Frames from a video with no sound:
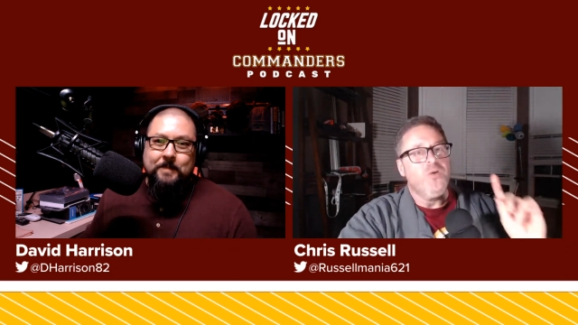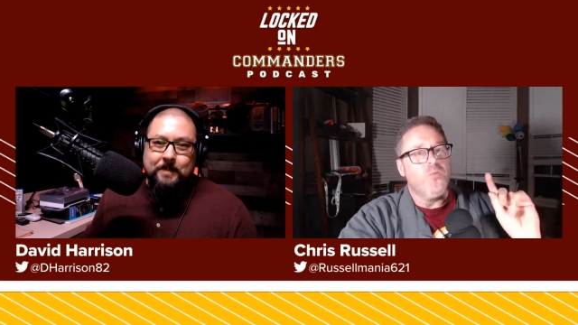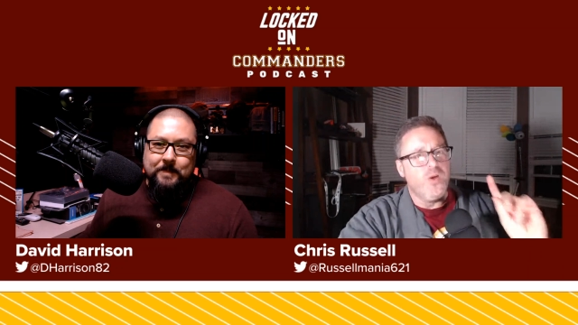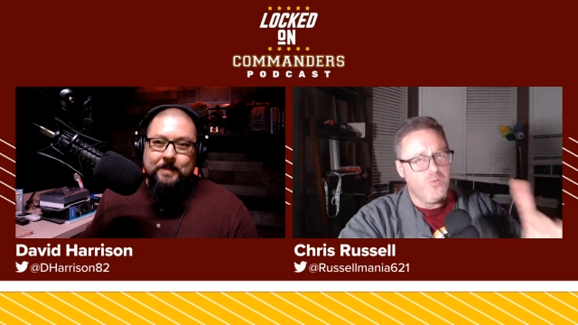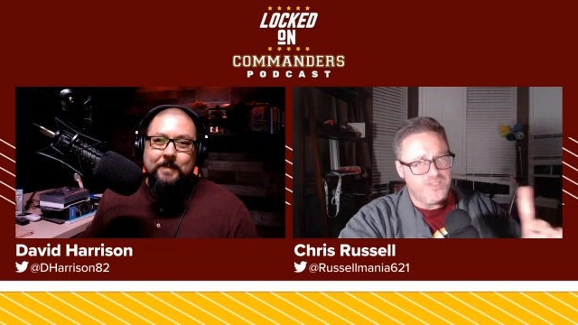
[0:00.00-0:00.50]

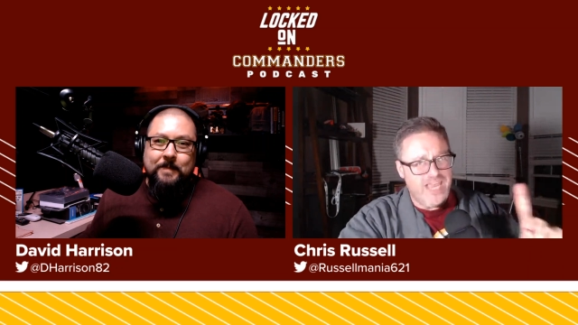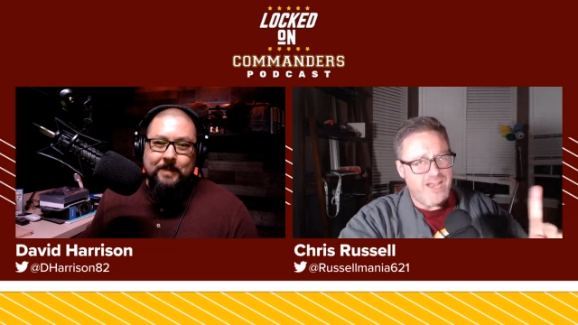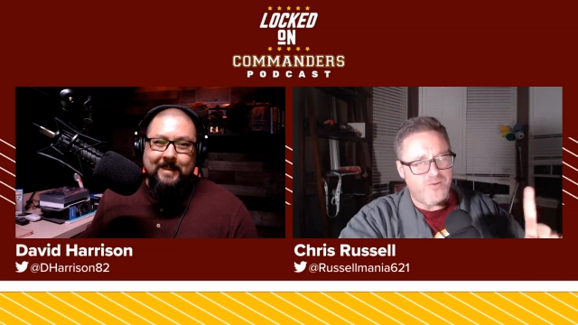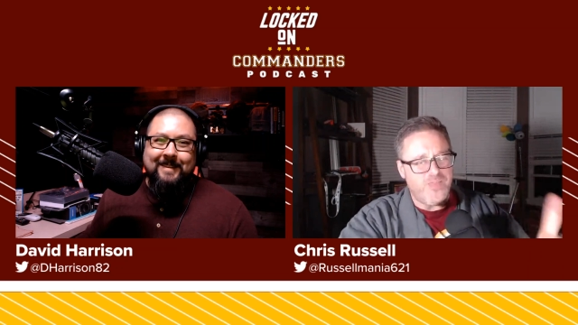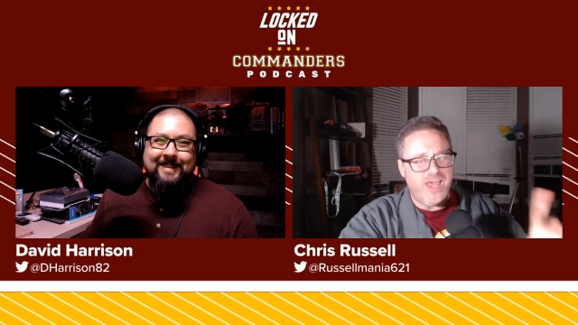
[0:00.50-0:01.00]
Speaker 1: We will
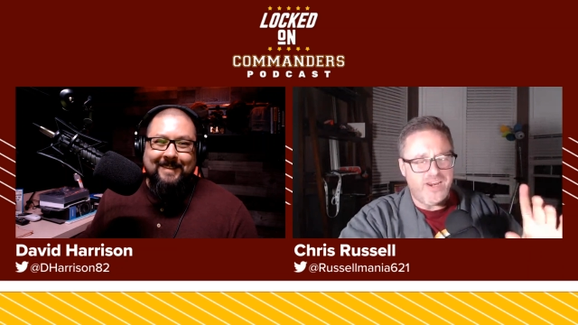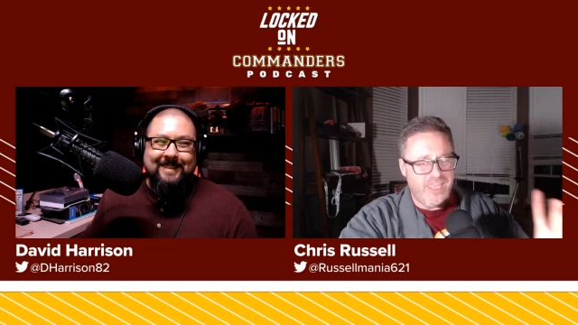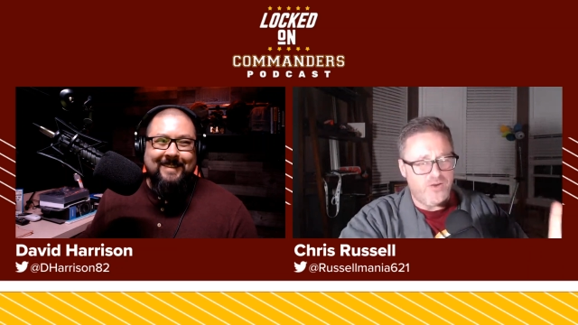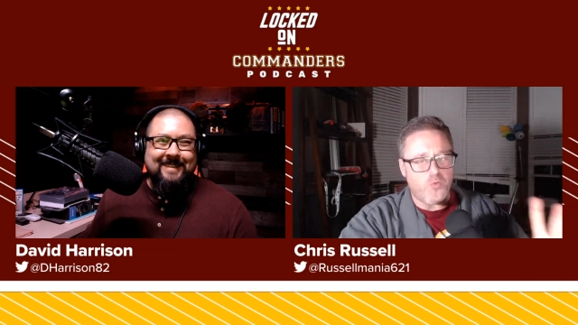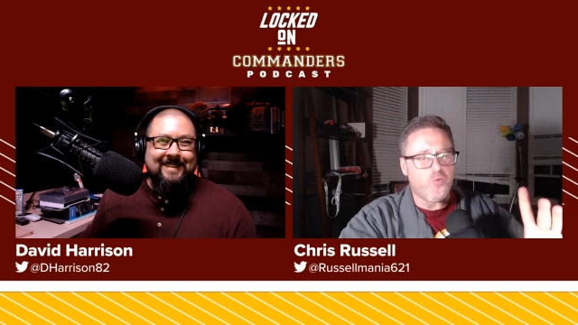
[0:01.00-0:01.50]
tackle that
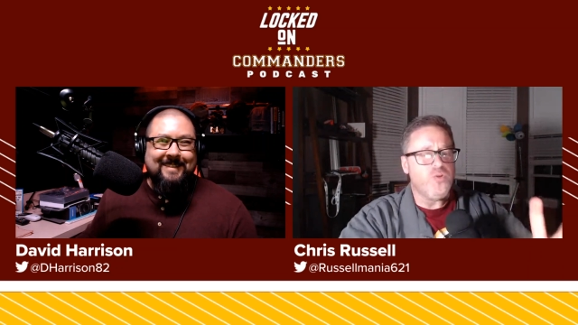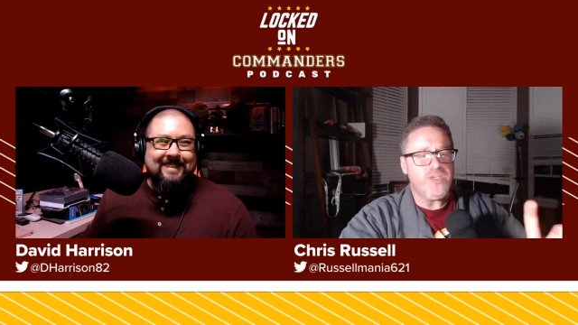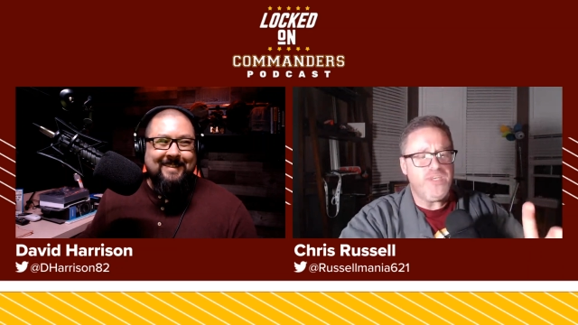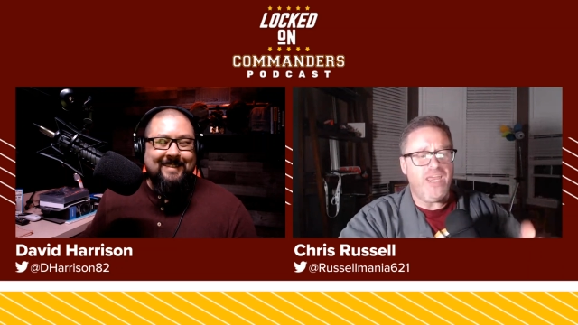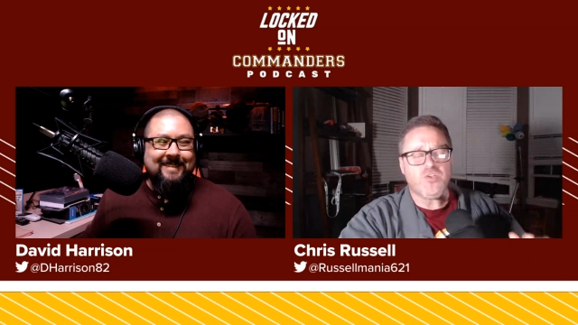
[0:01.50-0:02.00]
again
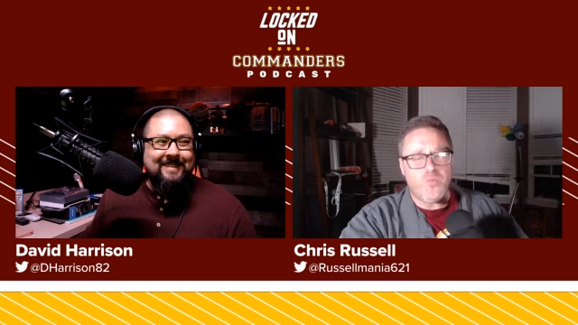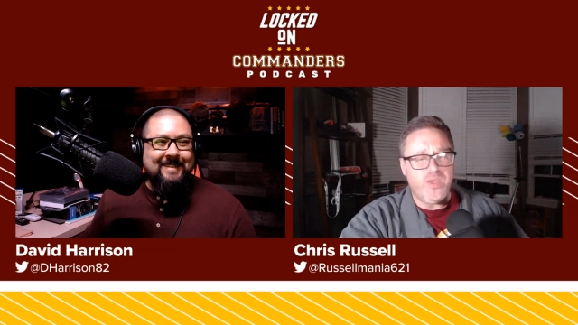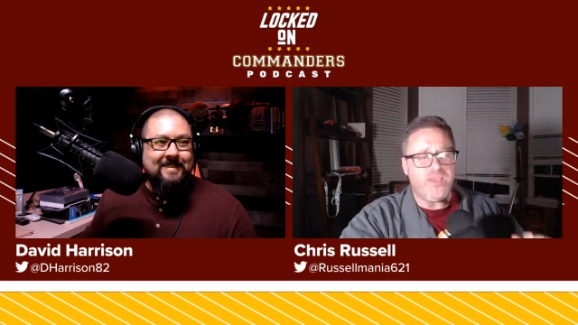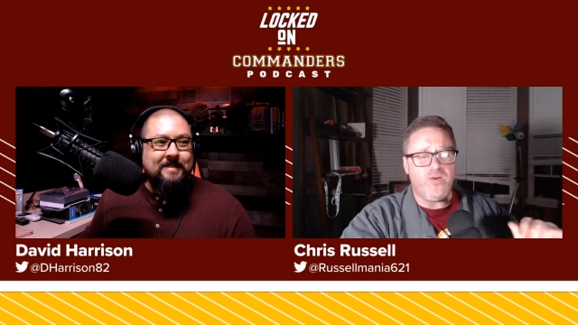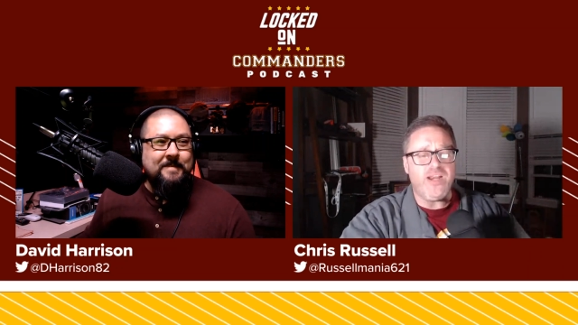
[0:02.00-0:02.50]
early next
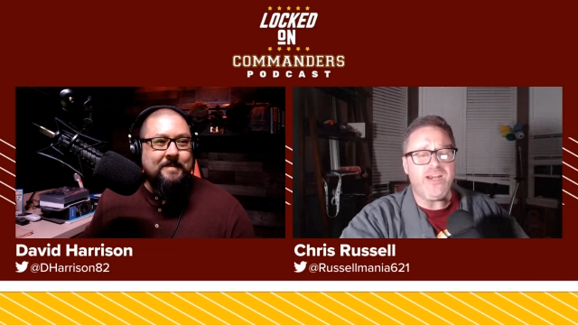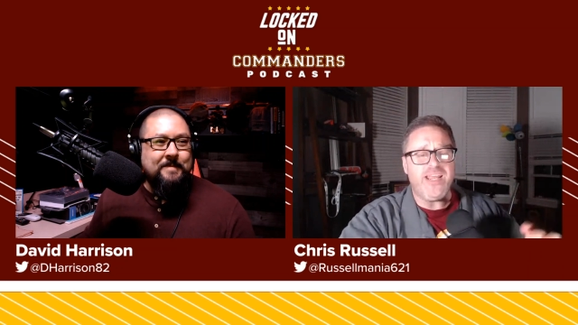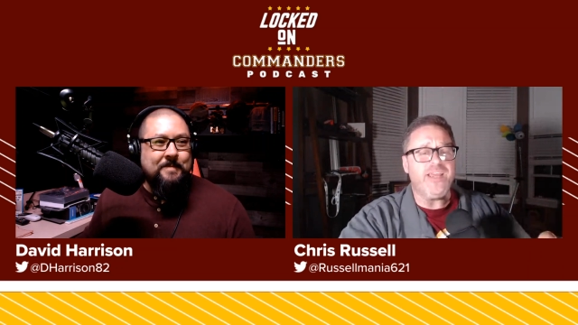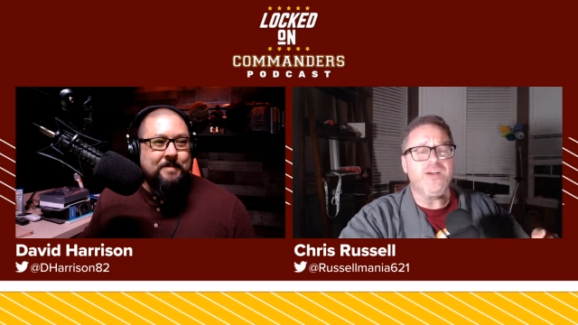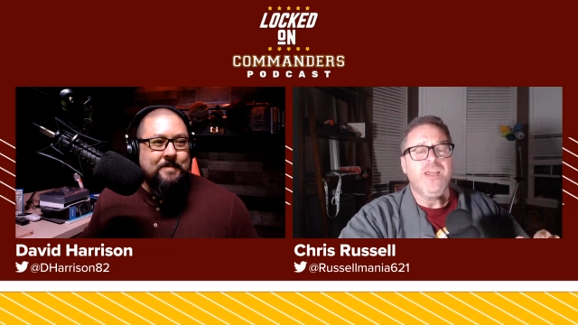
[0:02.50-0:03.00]
week, created
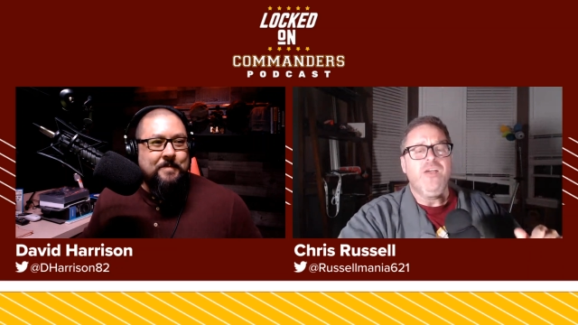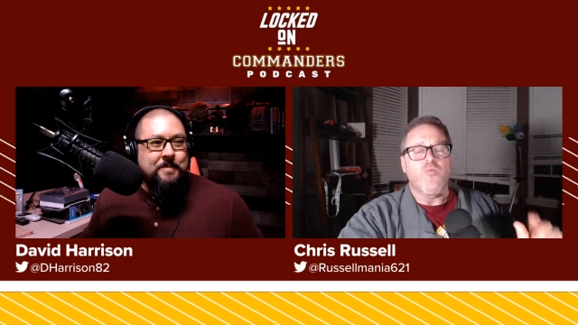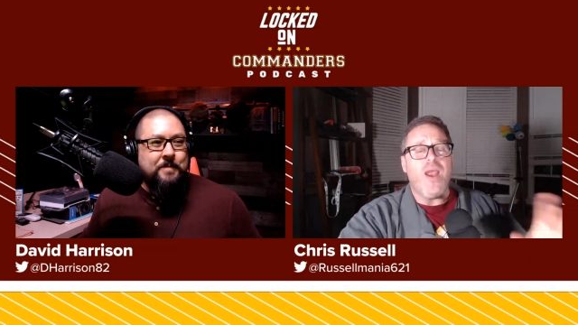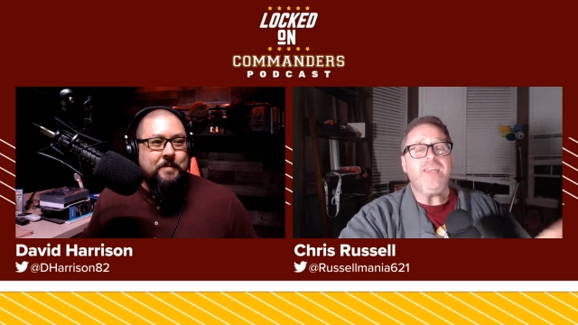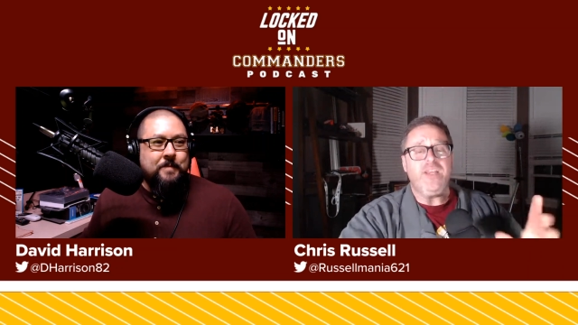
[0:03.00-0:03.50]
here,
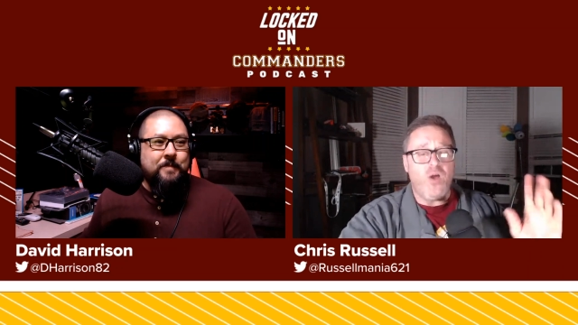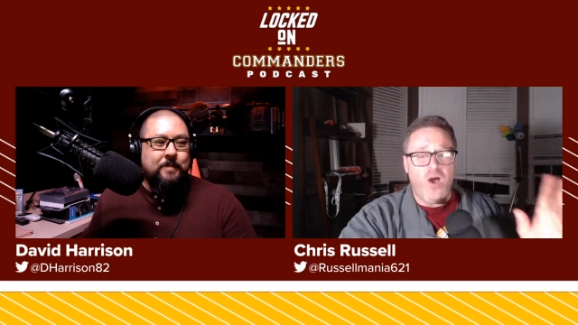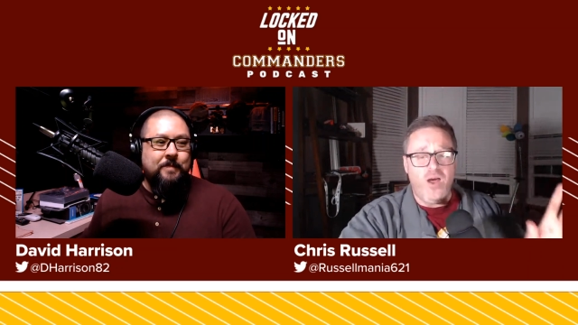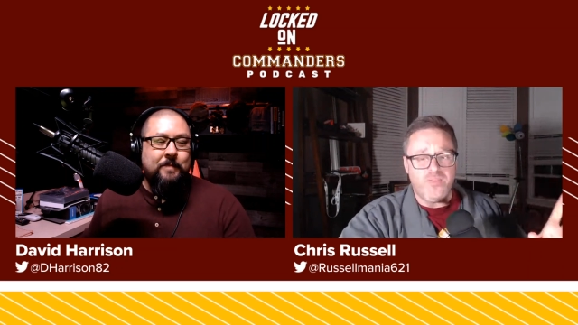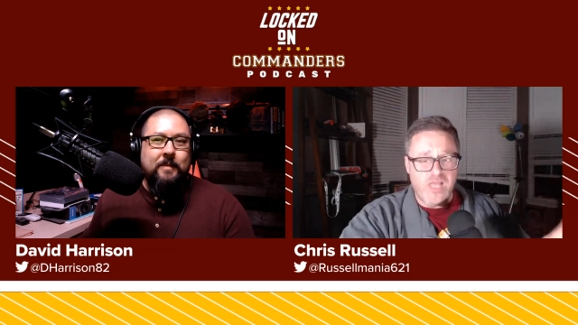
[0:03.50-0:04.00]
right here
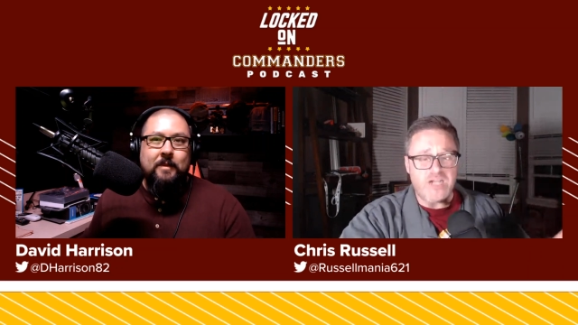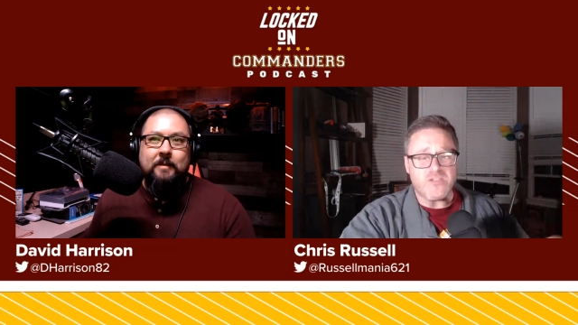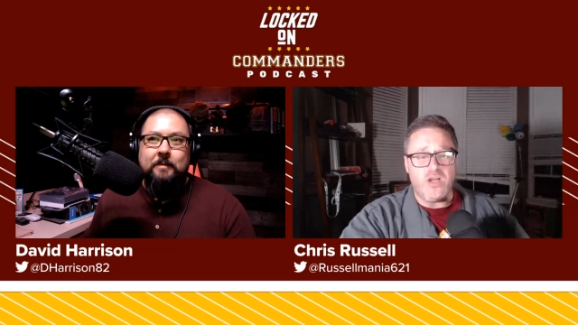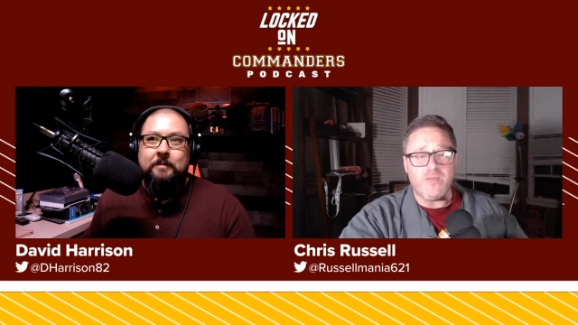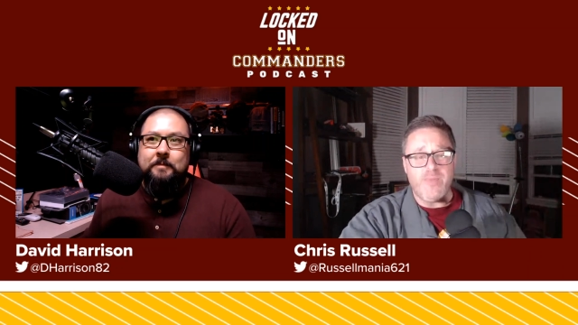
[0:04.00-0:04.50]
on the
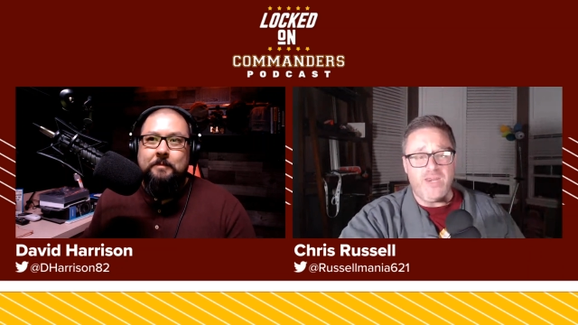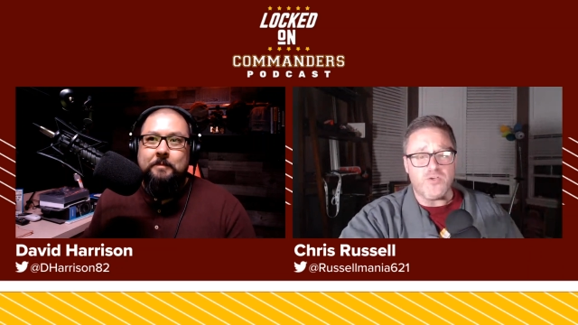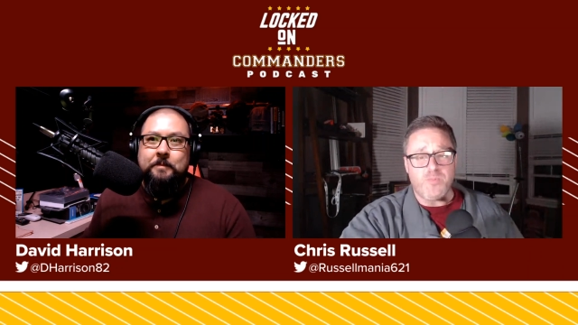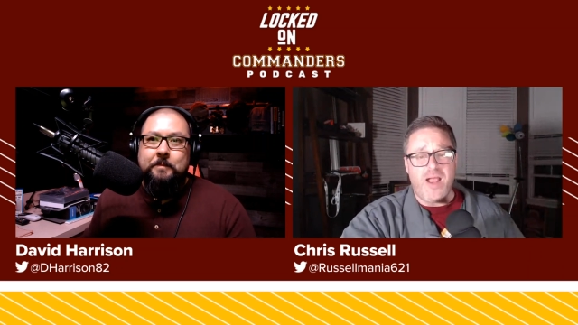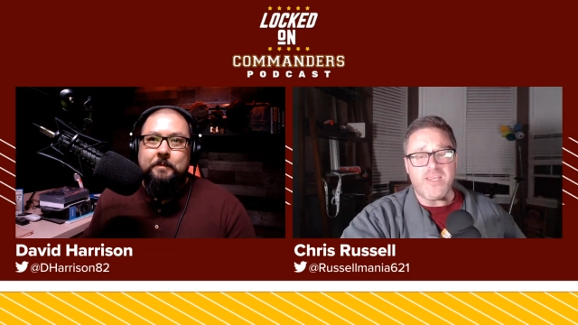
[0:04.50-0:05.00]
Locked On
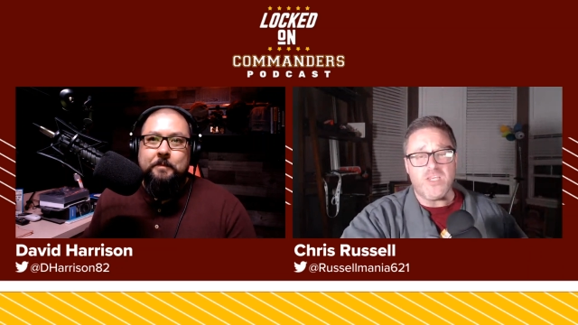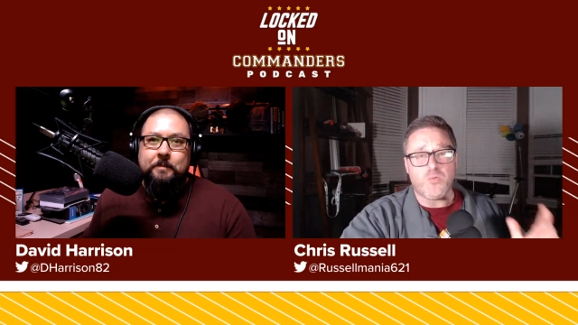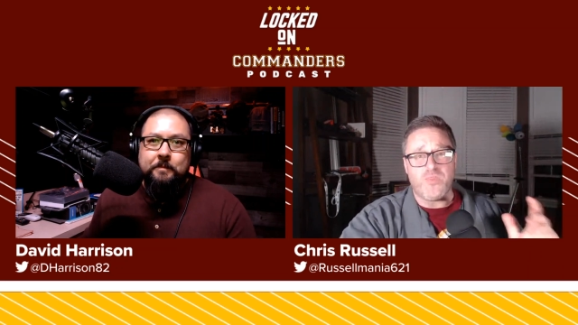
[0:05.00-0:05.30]
Commanders podcast.